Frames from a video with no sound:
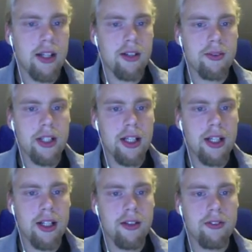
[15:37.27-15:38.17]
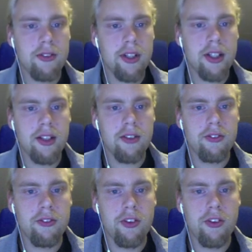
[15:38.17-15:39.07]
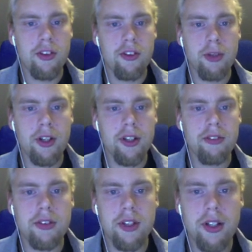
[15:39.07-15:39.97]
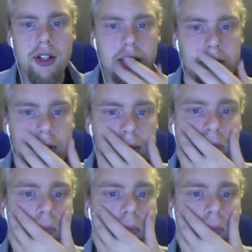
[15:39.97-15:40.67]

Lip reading: we have a physics body for our enemy.